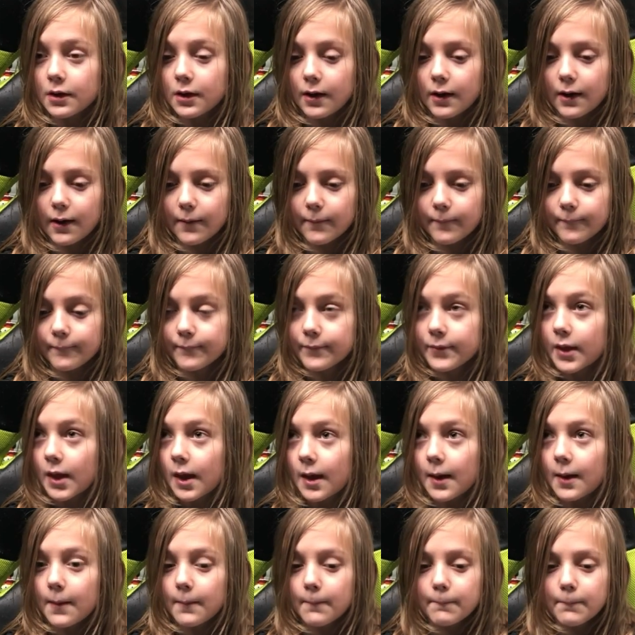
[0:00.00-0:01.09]
Um,
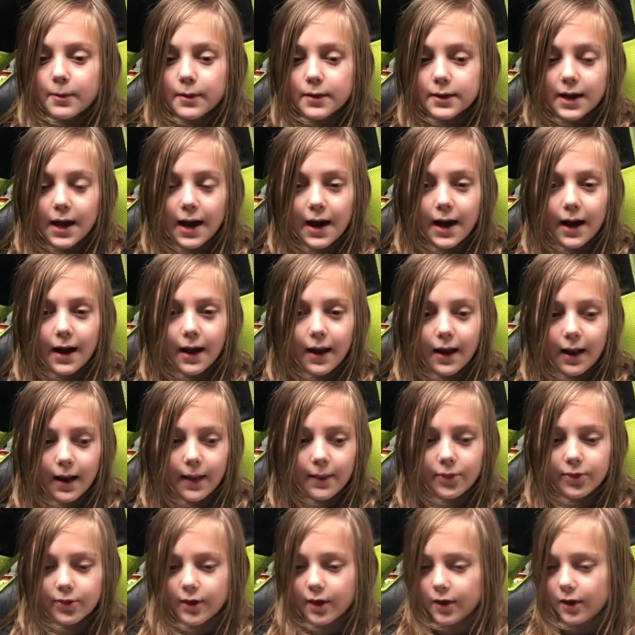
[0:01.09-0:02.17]
but yeah,
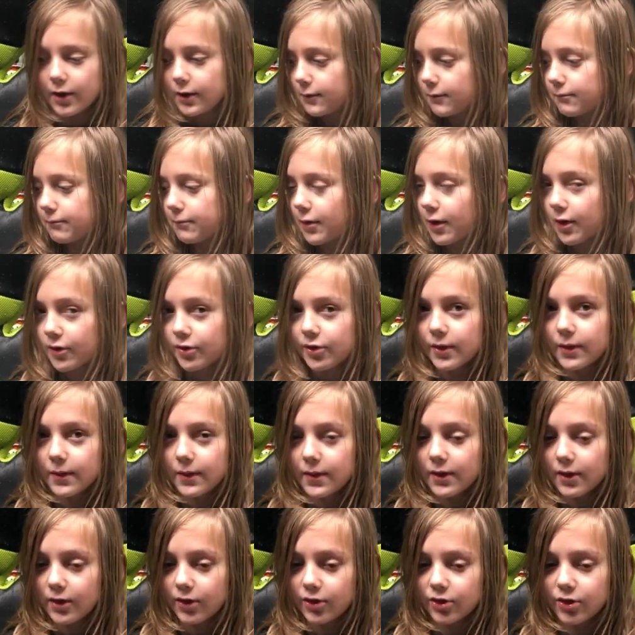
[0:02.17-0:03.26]
let's get in box
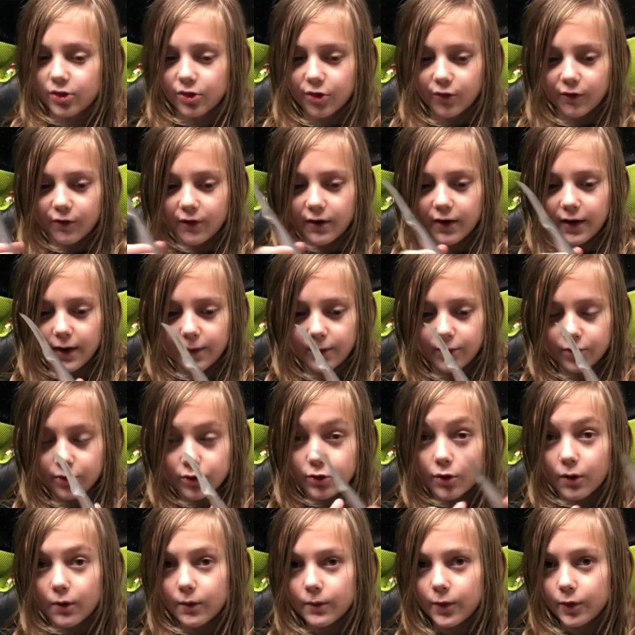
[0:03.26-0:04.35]
this. So let's
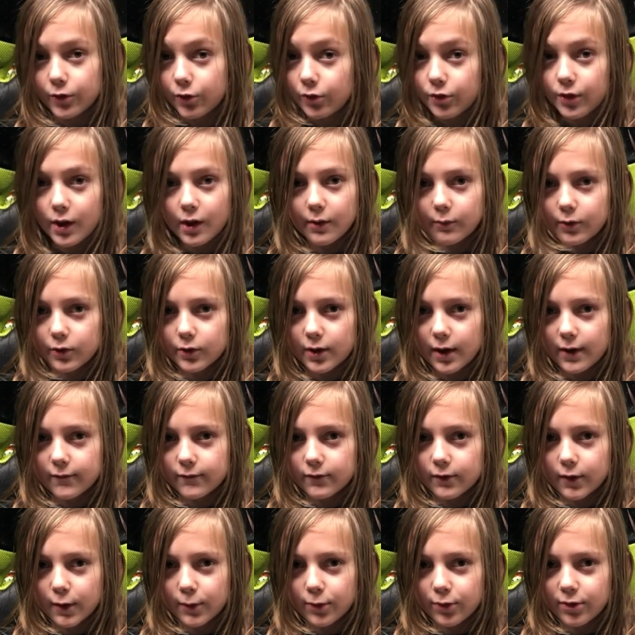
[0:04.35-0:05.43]
stop. This is not a real knife,
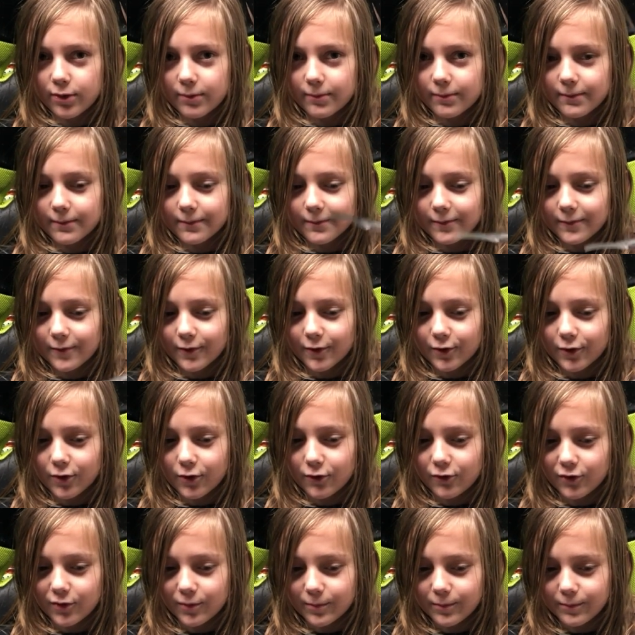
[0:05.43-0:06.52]
kids, or
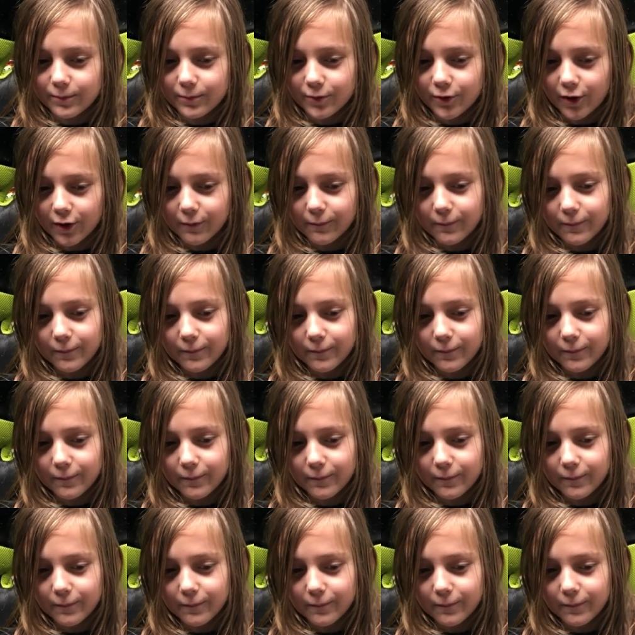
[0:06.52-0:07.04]
YouTube. Sorry.